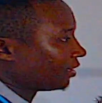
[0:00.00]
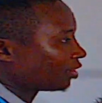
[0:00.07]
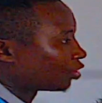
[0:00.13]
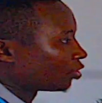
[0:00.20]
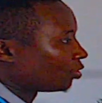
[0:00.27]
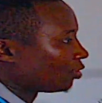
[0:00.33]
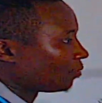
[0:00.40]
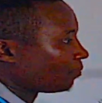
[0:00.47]

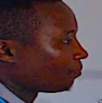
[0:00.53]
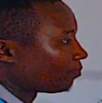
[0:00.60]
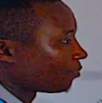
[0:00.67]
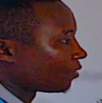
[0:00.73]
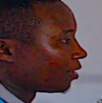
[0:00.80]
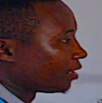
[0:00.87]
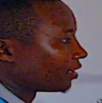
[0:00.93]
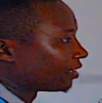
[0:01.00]
So
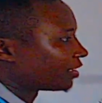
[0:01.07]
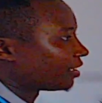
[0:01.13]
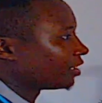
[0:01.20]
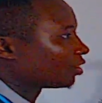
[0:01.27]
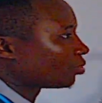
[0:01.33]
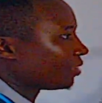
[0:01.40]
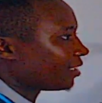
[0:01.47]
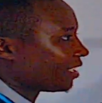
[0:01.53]
since
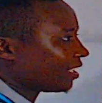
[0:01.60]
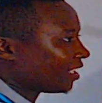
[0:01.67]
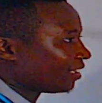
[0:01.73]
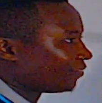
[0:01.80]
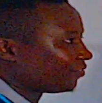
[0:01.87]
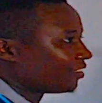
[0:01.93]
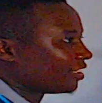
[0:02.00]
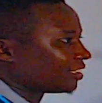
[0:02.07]
we
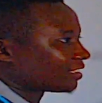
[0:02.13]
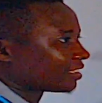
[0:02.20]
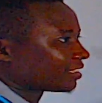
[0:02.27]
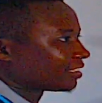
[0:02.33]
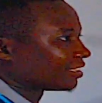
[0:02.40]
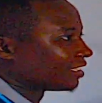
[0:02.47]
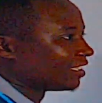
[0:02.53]
have this